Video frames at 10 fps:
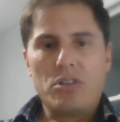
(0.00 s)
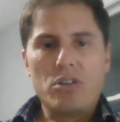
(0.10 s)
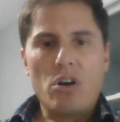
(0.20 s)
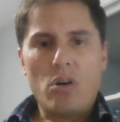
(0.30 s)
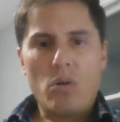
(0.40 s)

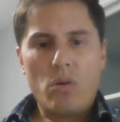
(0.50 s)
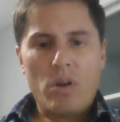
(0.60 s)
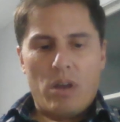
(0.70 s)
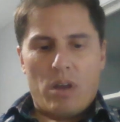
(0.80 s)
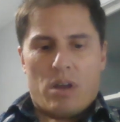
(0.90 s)
So
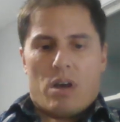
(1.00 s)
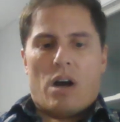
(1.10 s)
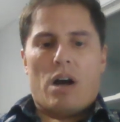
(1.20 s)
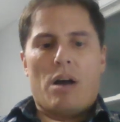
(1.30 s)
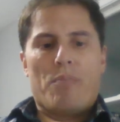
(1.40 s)

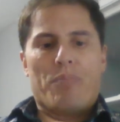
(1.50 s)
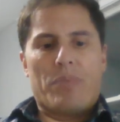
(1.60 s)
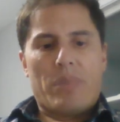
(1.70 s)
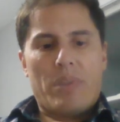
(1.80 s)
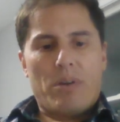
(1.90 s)

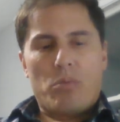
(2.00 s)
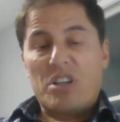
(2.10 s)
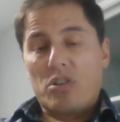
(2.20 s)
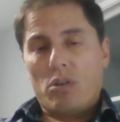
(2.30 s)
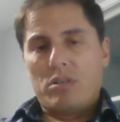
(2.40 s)
the
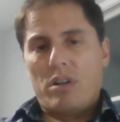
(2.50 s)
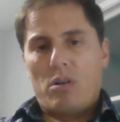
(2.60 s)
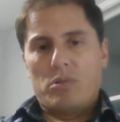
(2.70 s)
results that